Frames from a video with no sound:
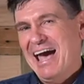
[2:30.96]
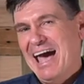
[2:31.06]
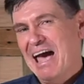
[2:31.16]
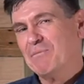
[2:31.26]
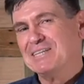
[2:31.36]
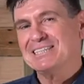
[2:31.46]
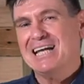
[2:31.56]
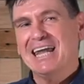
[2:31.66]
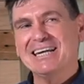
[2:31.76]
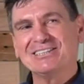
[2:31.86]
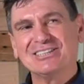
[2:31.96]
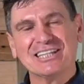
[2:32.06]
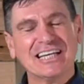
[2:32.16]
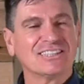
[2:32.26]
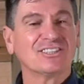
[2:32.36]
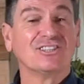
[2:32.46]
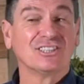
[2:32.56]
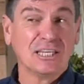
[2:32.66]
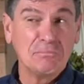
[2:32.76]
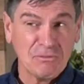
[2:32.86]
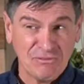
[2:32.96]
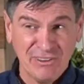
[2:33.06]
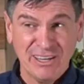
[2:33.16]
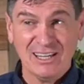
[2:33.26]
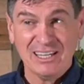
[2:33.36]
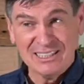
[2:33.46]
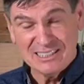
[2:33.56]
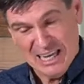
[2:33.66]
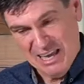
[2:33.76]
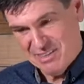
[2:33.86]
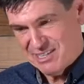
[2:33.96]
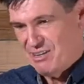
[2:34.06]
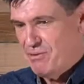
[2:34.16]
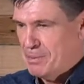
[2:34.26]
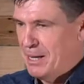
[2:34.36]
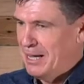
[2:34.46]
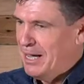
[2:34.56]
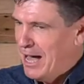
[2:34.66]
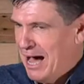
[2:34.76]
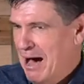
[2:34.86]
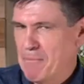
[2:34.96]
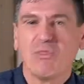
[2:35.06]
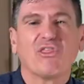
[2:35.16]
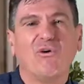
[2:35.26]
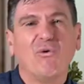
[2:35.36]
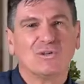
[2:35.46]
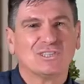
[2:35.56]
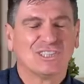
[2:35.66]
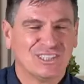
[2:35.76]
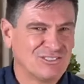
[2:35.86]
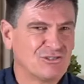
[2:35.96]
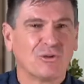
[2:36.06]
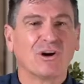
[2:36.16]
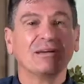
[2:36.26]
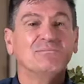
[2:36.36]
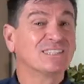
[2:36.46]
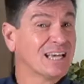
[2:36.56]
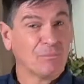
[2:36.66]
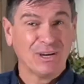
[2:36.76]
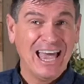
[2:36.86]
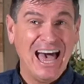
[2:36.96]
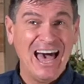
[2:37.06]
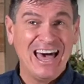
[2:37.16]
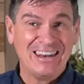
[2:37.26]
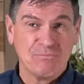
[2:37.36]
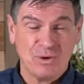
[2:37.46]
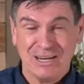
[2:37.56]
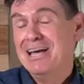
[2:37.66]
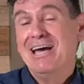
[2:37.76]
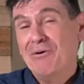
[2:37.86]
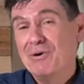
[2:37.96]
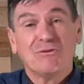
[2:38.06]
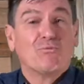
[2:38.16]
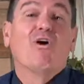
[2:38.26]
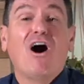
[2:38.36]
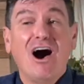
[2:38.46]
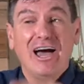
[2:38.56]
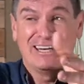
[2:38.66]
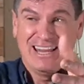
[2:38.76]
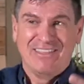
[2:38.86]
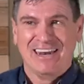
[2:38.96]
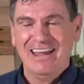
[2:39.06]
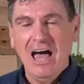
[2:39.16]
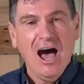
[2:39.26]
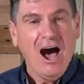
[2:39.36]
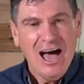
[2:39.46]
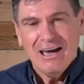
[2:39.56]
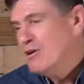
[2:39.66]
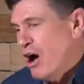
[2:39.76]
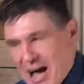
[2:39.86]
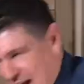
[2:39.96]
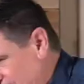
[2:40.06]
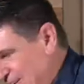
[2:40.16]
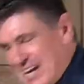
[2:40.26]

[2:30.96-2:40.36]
and we started to get to the deeper feelings and the deeper thoughts and dreams that we had, and we'd write, and then every